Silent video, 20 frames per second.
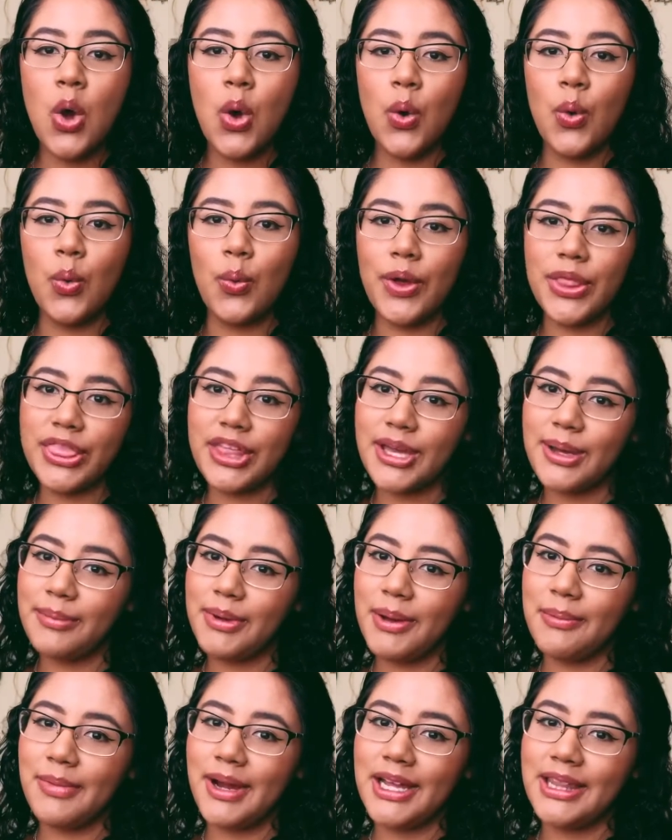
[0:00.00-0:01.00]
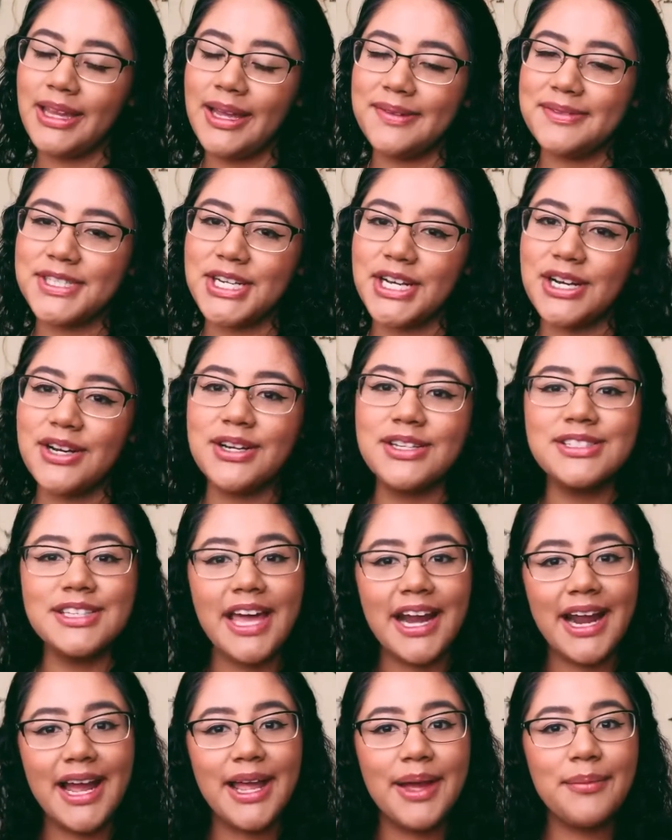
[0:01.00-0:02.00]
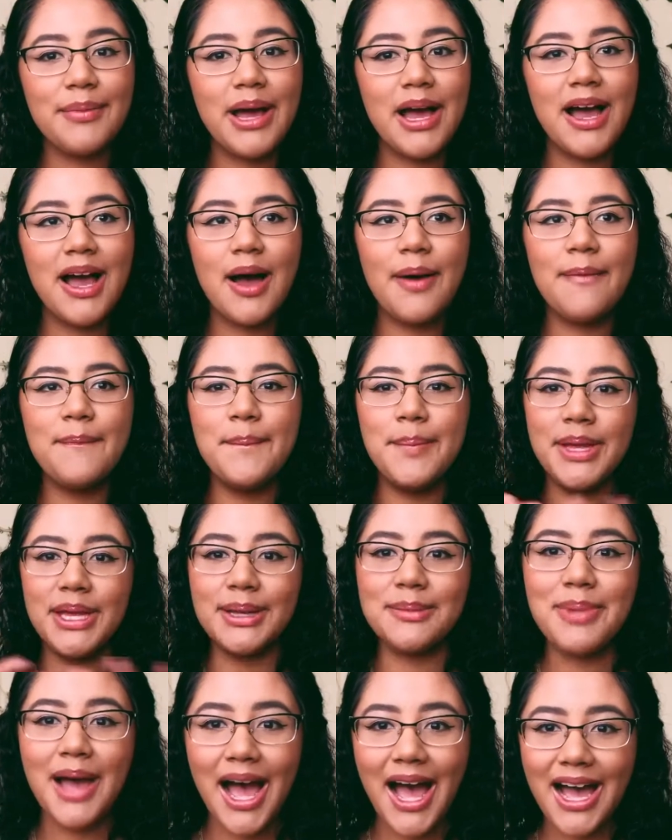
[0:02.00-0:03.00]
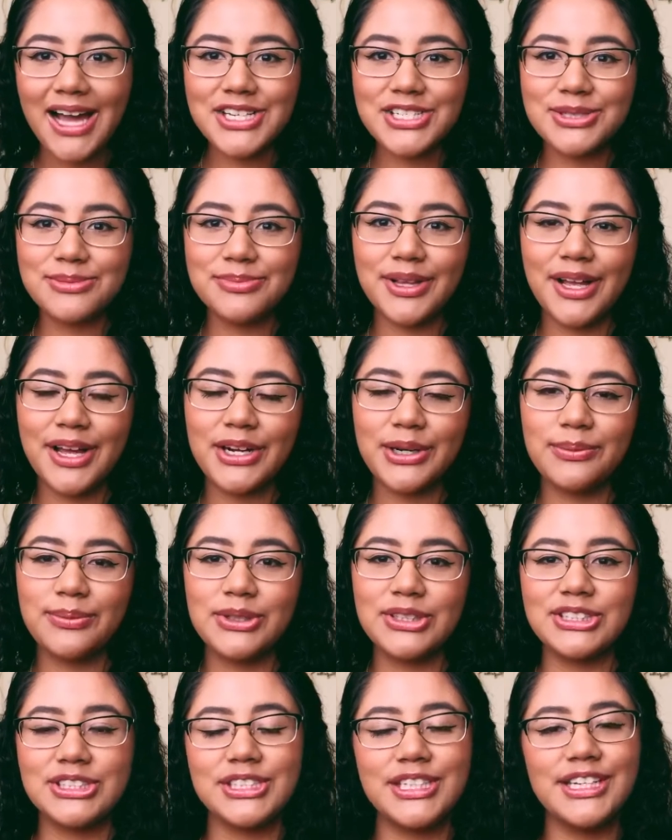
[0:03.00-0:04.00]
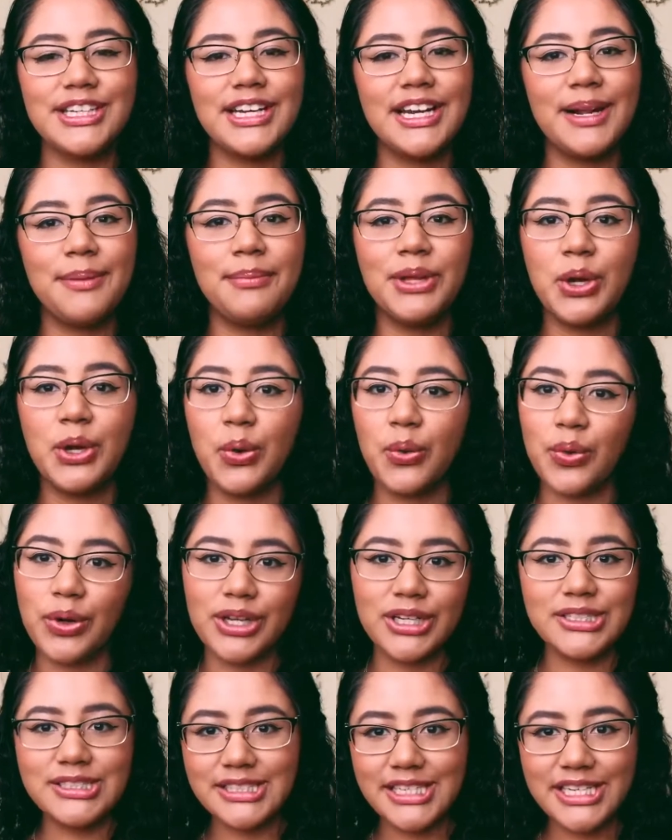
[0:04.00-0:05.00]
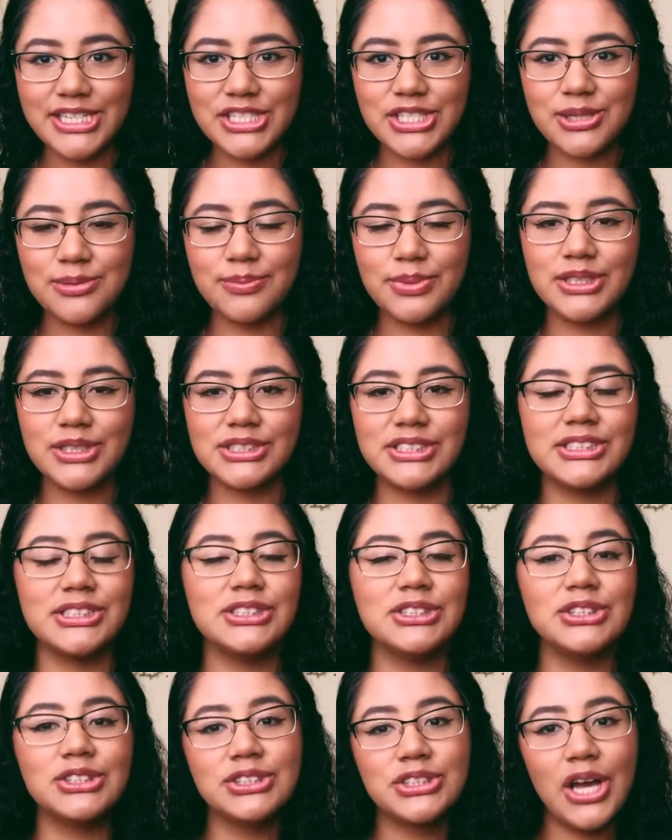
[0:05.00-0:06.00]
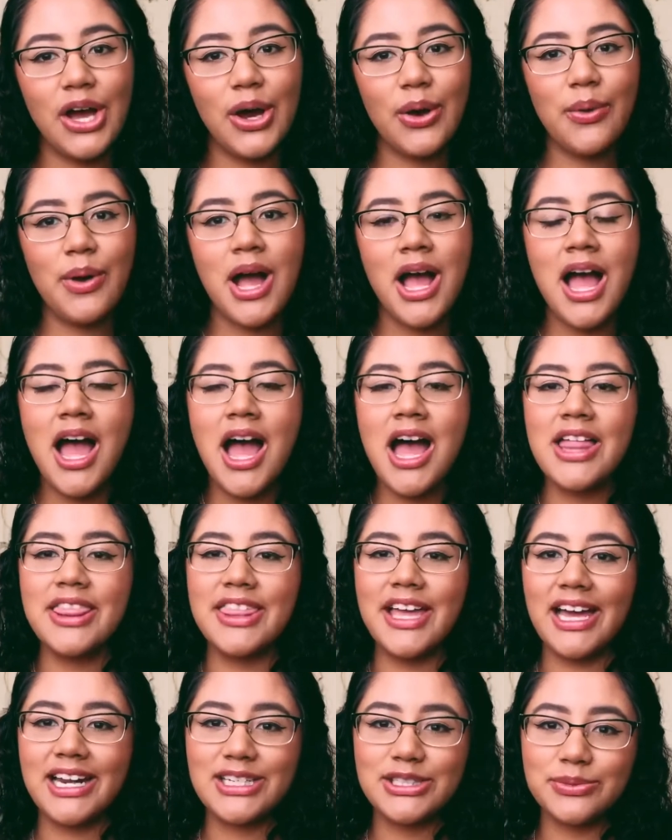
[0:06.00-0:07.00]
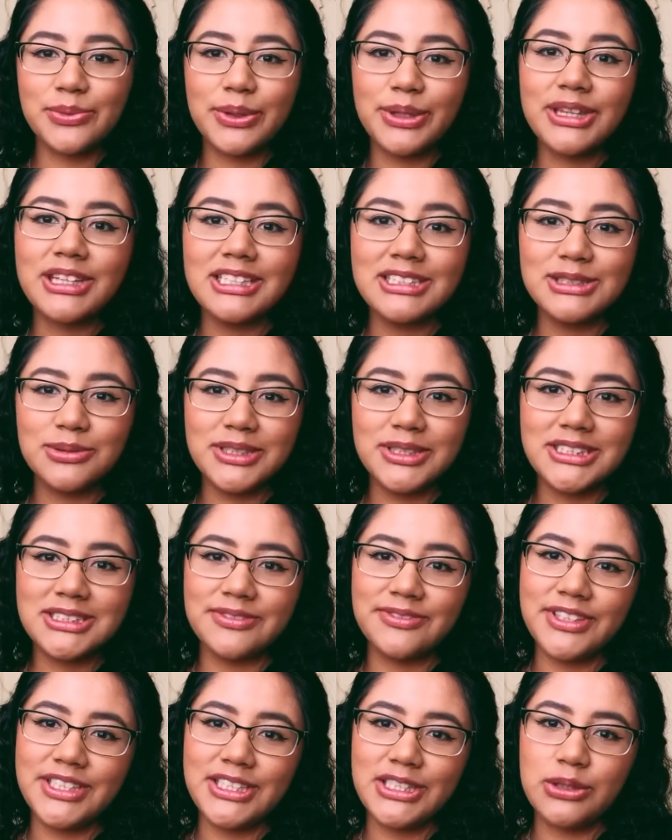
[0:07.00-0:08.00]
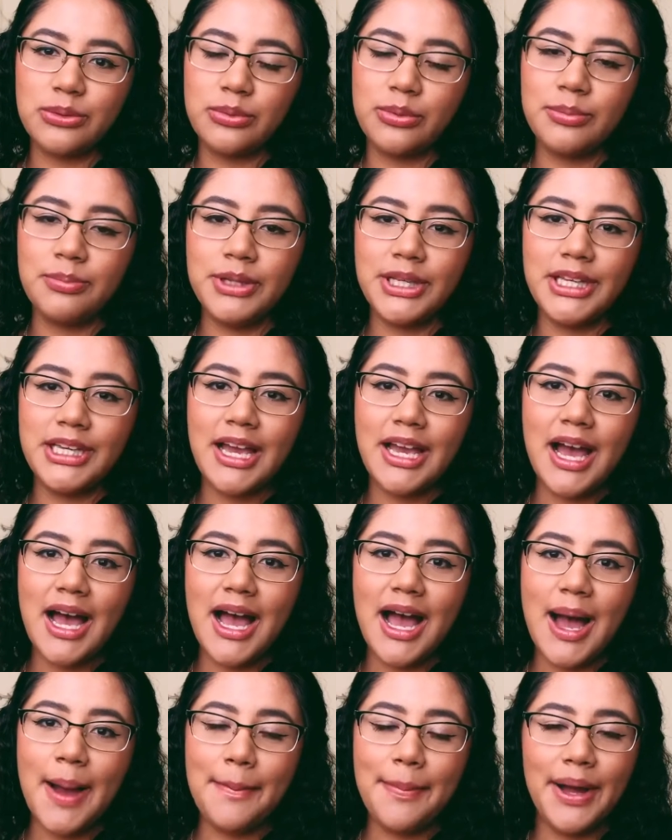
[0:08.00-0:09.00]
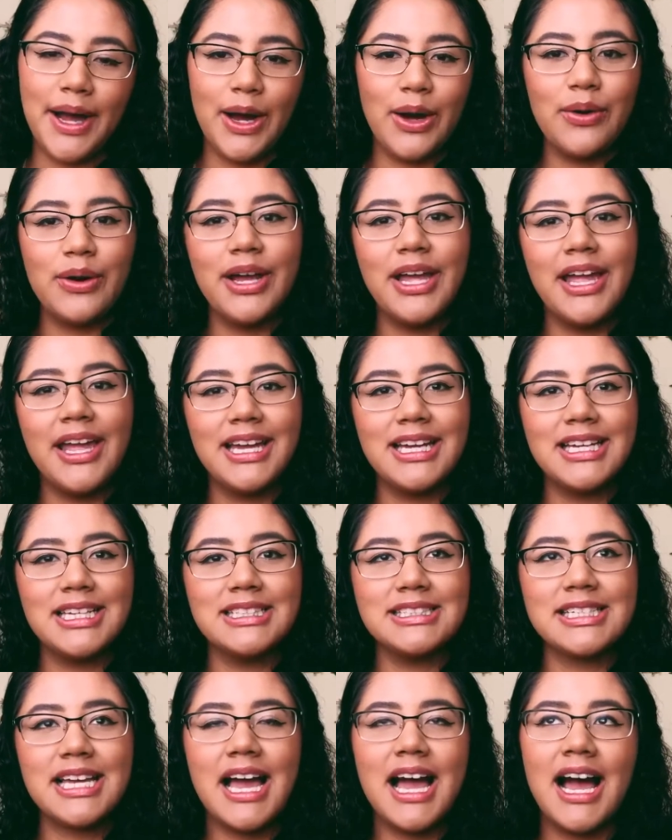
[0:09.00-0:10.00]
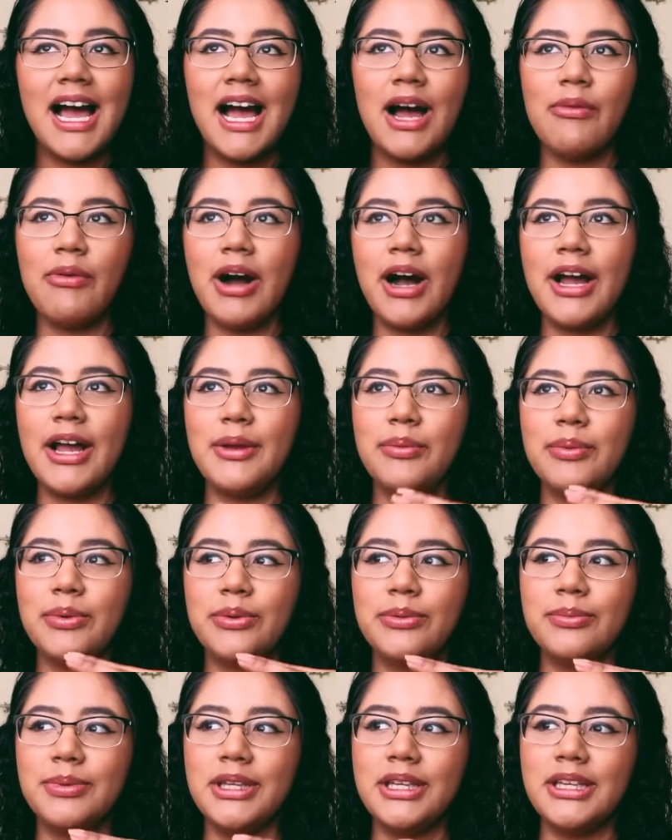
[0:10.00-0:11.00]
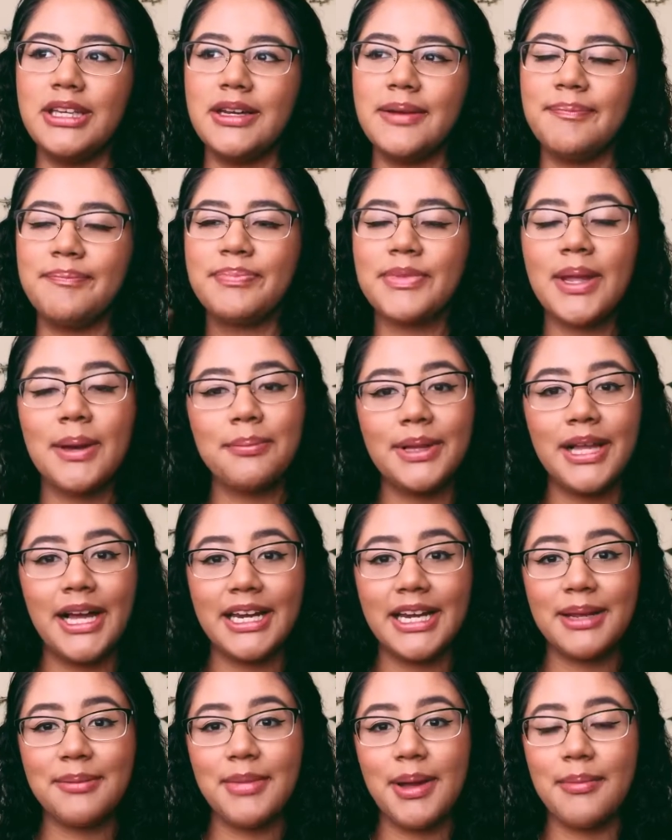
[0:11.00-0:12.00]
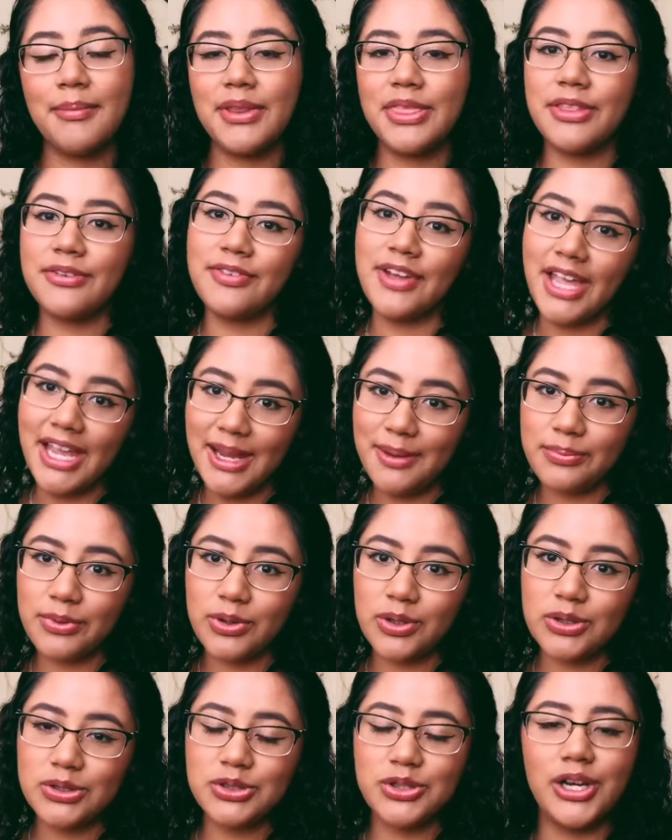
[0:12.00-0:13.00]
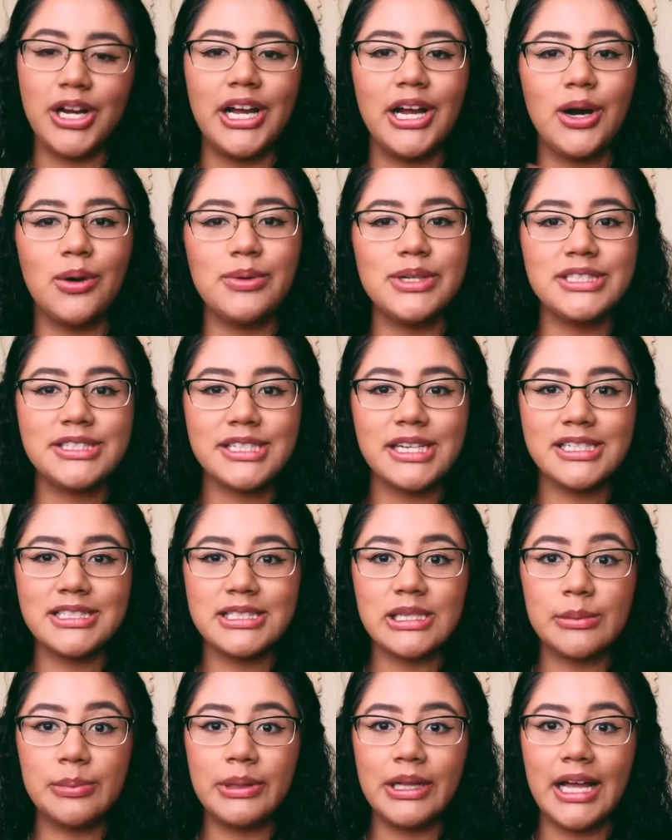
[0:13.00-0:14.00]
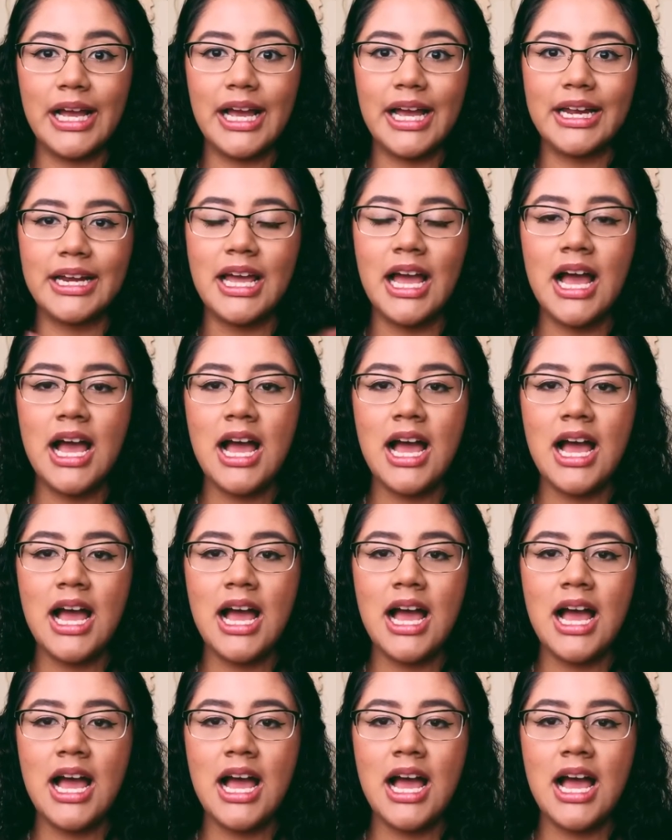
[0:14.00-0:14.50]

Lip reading: one thing about my lifestyle is that I am a big passion planner person and big organization person. So that is what this week's video will be about and how I will be planning my month of April. So I always tend to plan